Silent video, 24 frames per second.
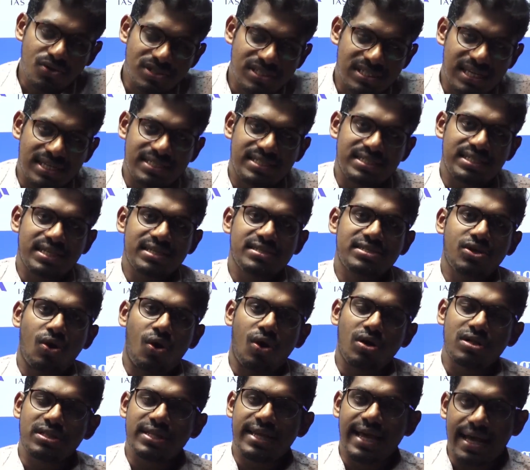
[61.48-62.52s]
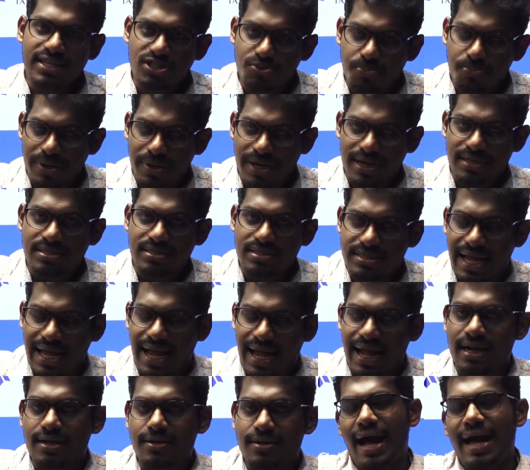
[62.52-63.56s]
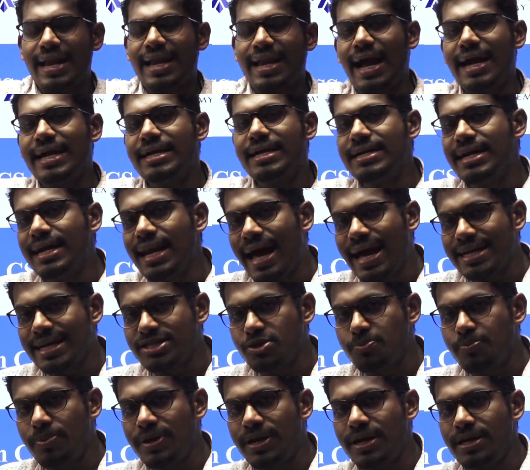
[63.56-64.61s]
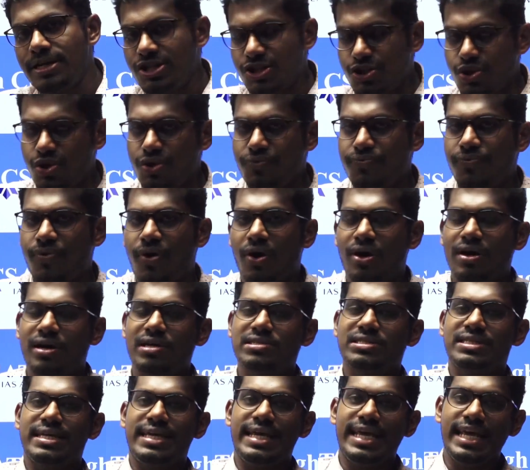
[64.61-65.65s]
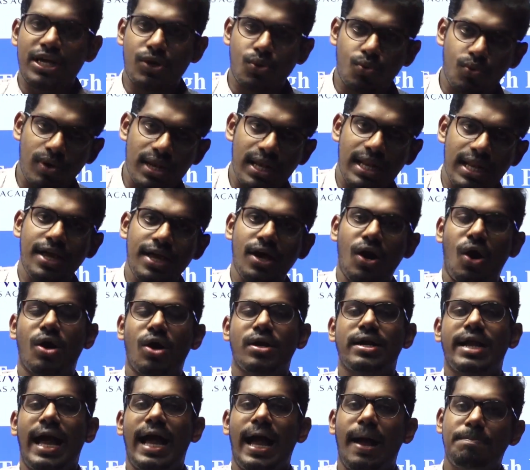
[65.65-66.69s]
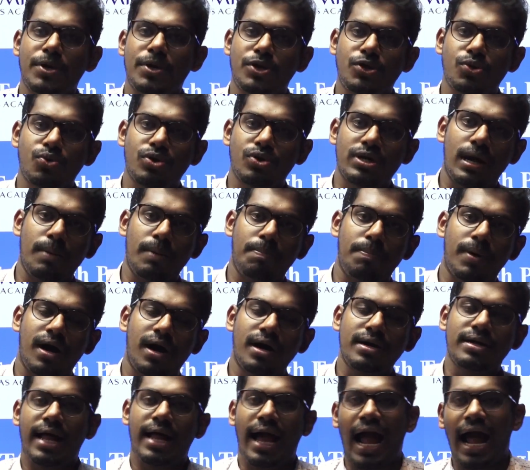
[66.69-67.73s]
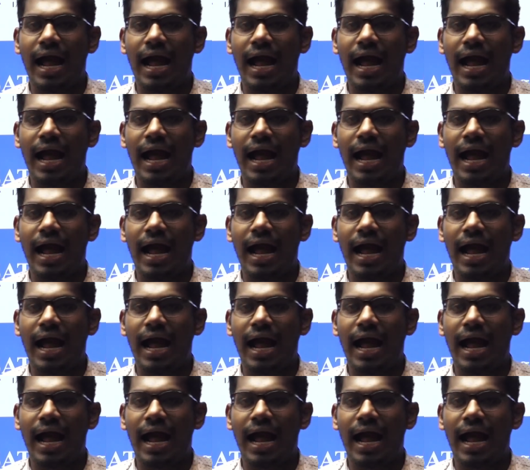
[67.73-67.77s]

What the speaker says: to suggest all the aspirants that an ideal aspirant should focus equally on aptitudinal part